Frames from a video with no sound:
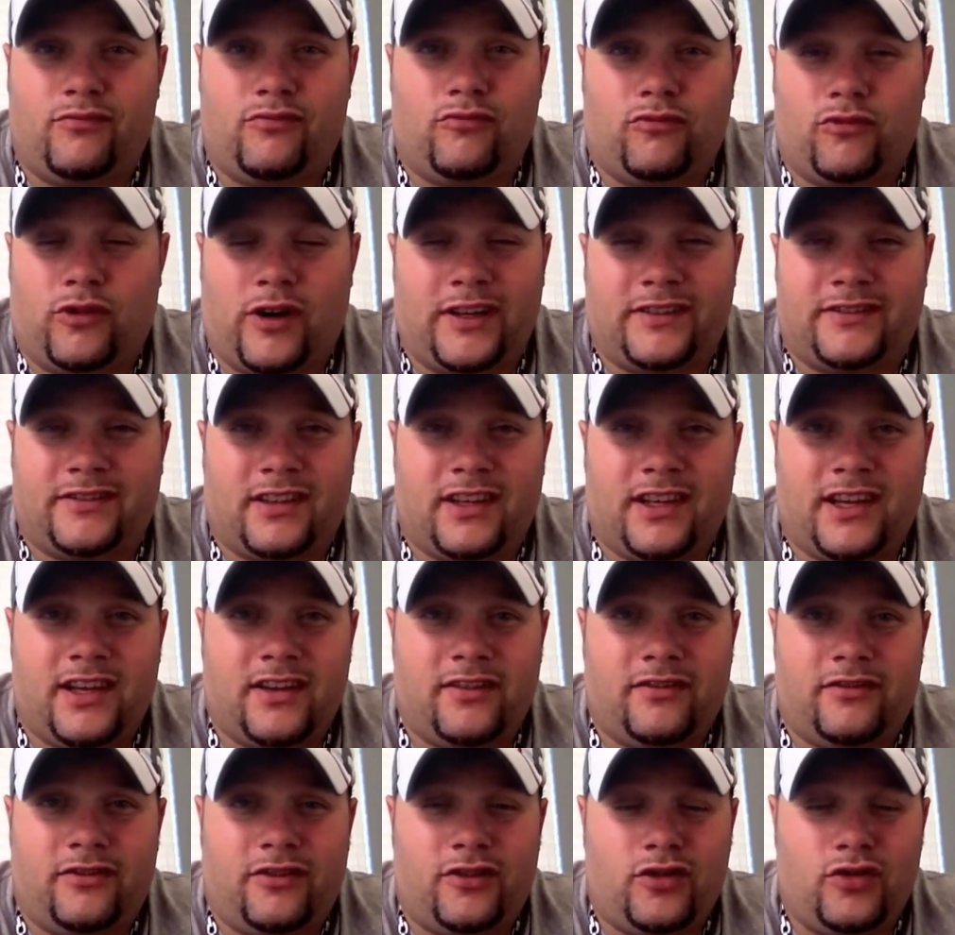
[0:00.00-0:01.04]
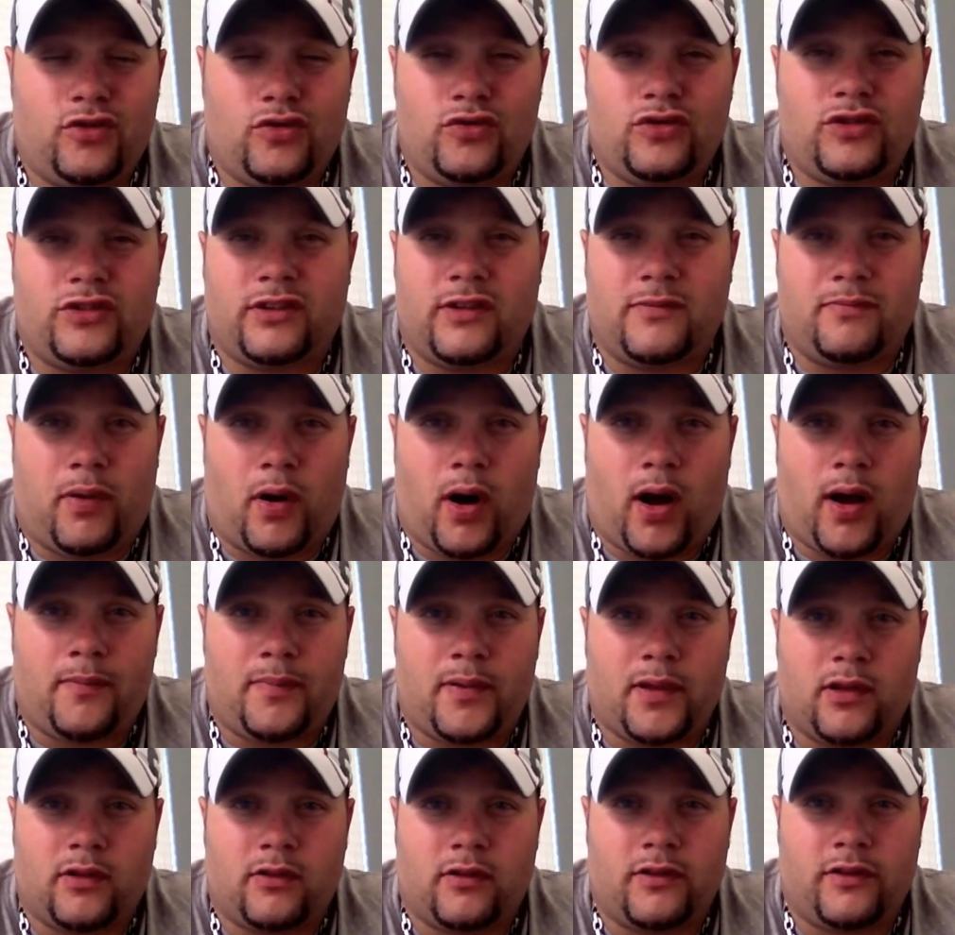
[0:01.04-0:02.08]
wrestling is hugely
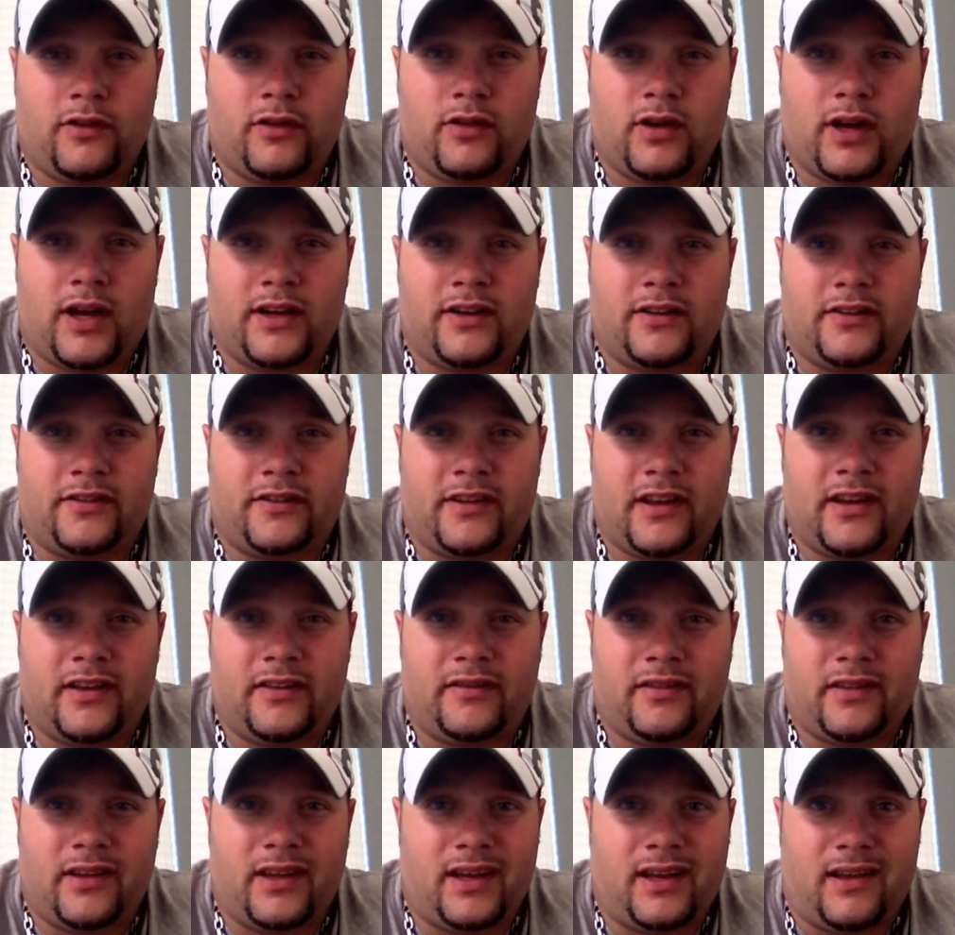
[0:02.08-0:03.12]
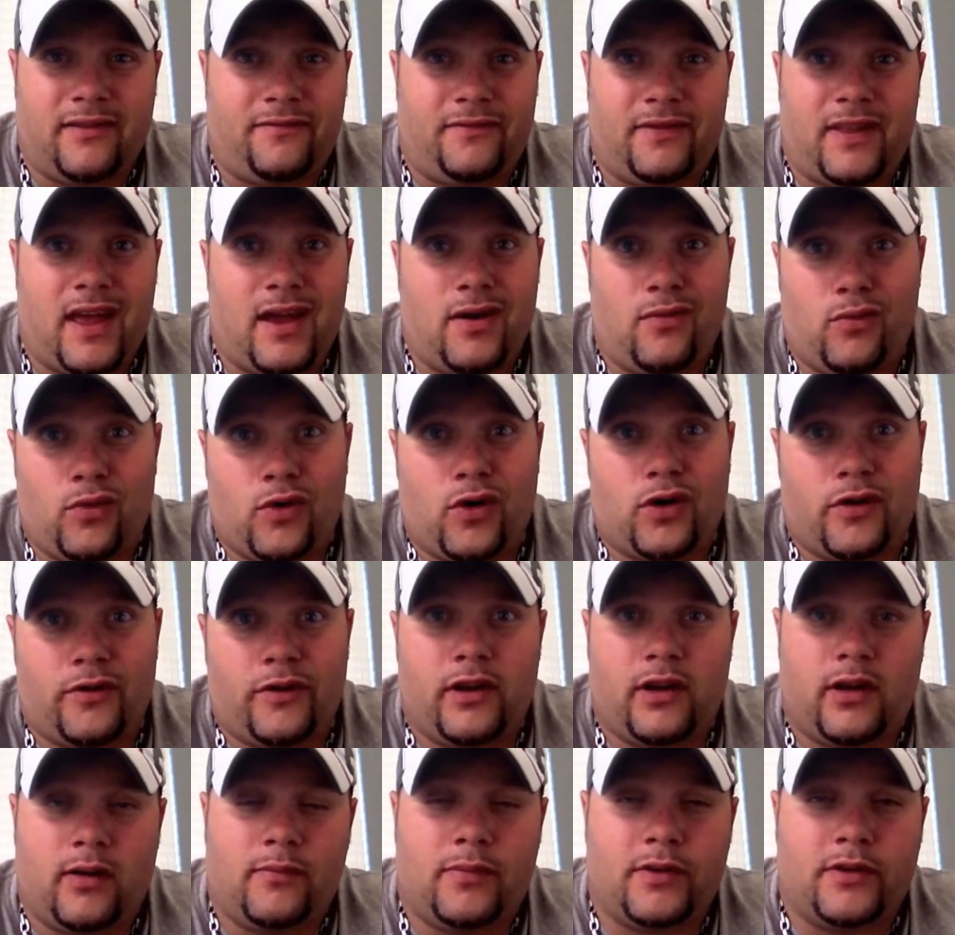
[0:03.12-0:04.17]
popular in the United States, and if they were
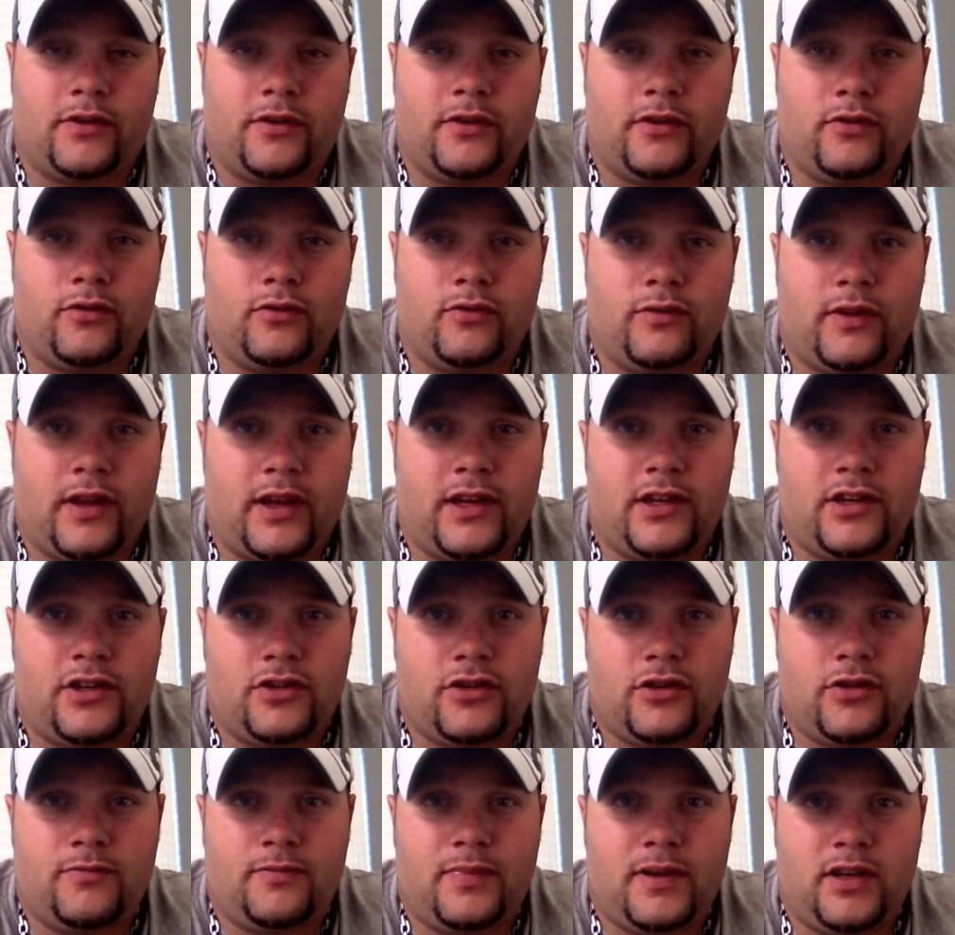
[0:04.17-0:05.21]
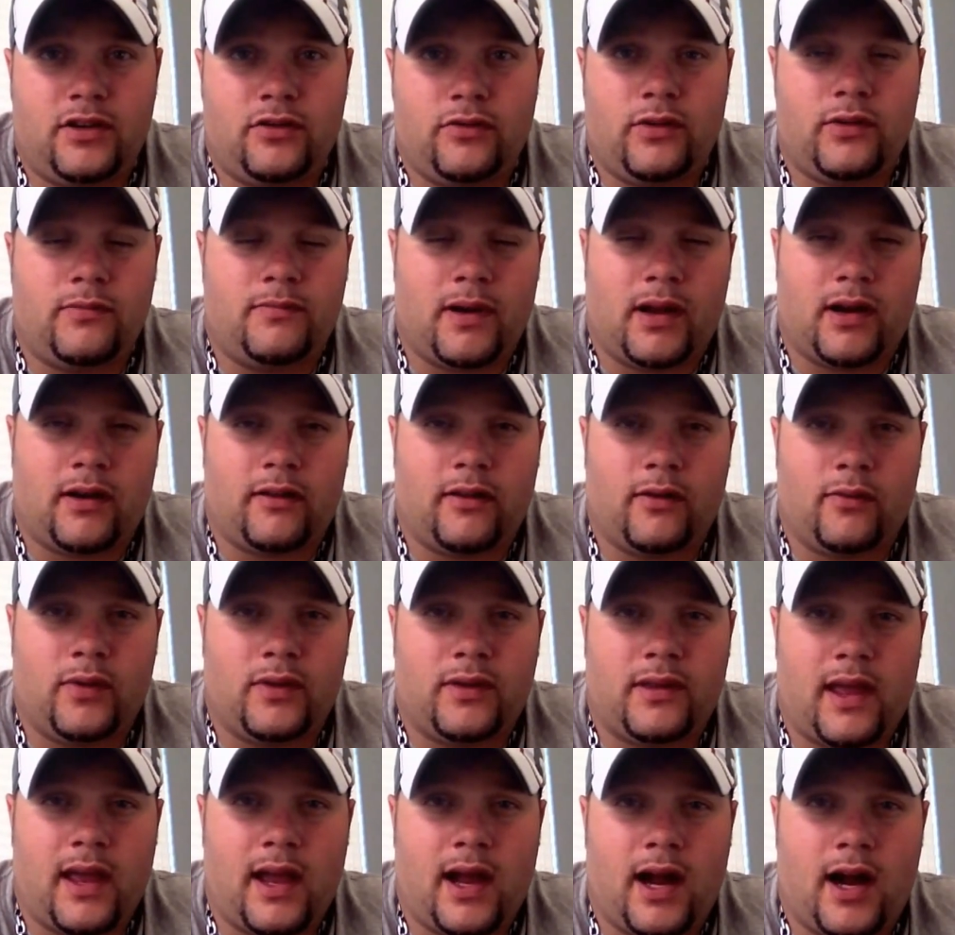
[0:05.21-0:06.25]
the number 2, they should be doing better than
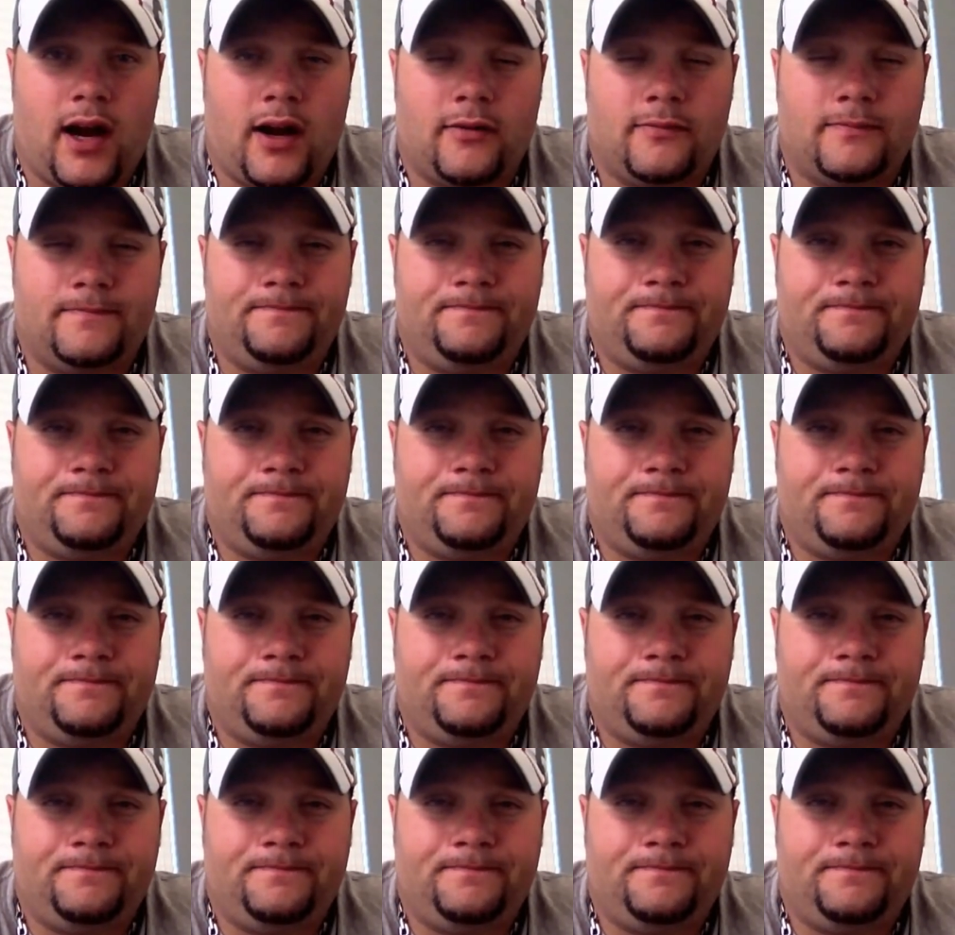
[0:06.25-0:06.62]
what they are.